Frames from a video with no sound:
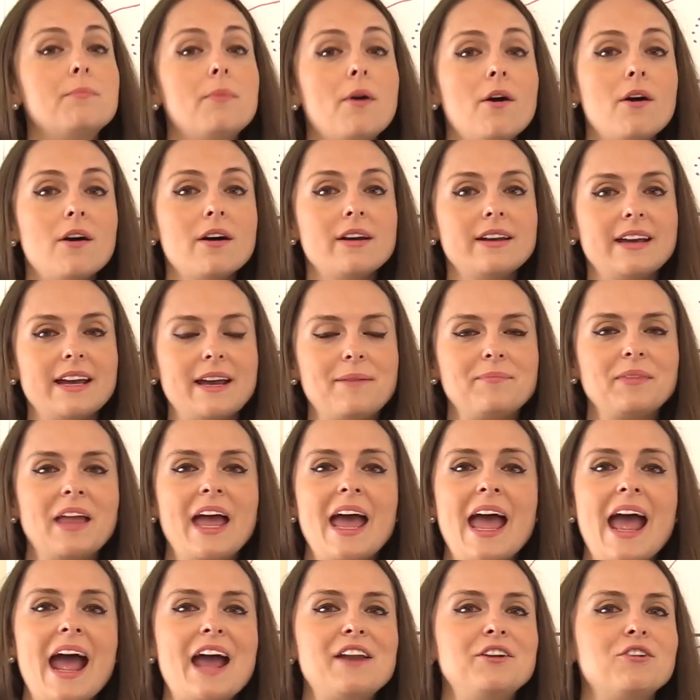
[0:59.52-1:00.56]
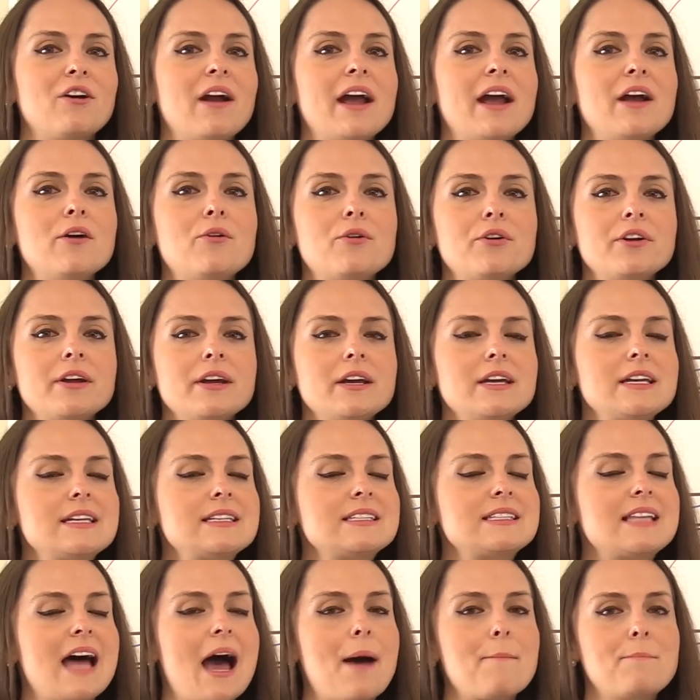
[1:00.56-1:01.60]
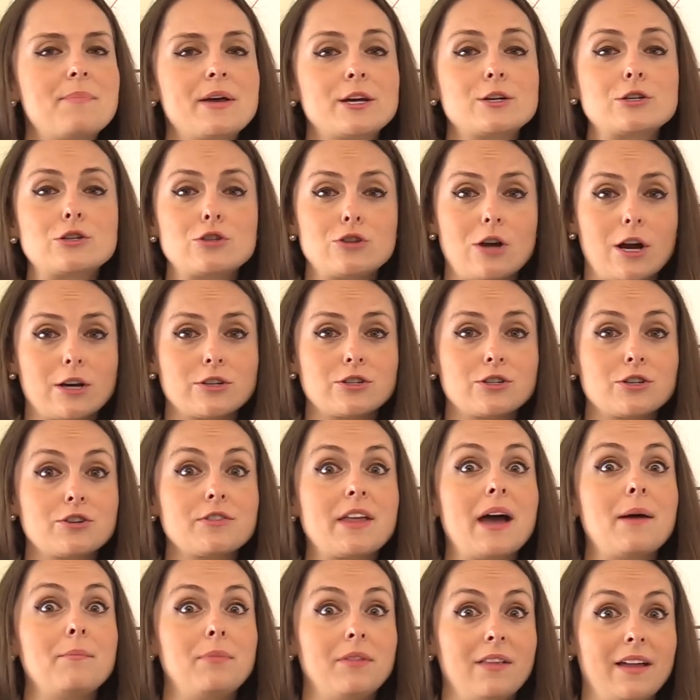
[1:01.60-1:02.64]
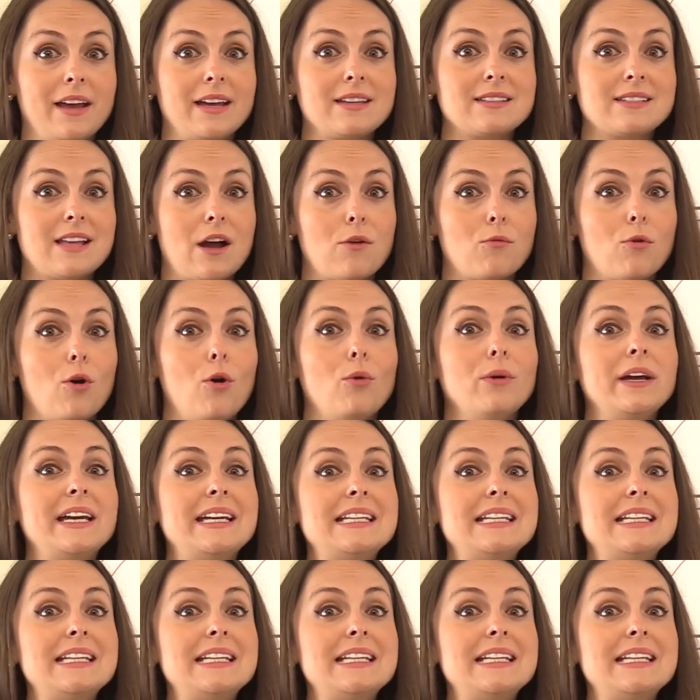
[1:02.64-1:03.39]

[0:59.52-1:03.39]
the body. And your aorta is that big structure that plays that role.